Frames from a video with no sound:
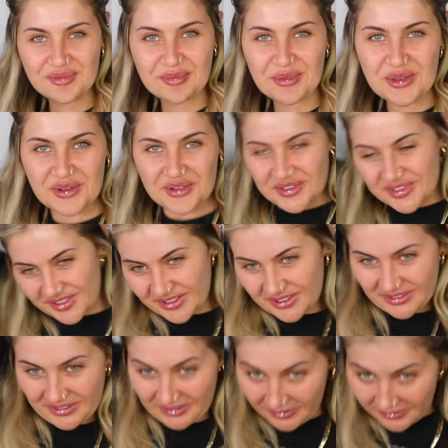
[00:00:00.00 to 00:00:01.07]
Beautiful.
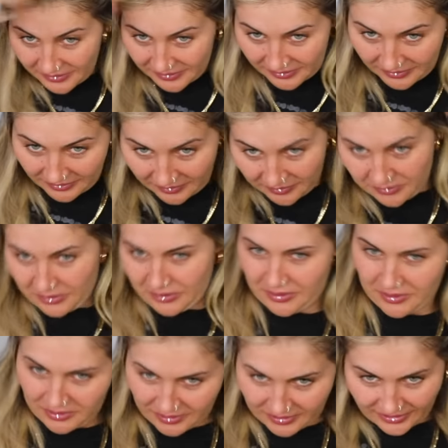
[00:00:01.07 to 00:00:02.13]
I'm just gonna
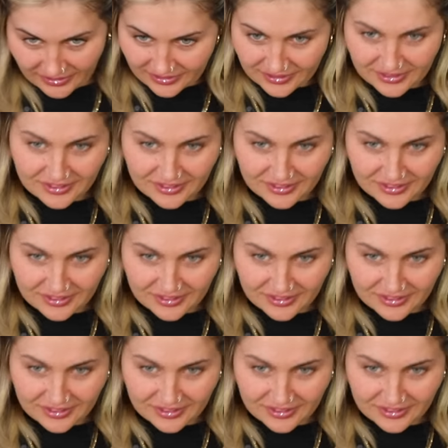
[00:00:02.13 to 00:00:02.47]
do that.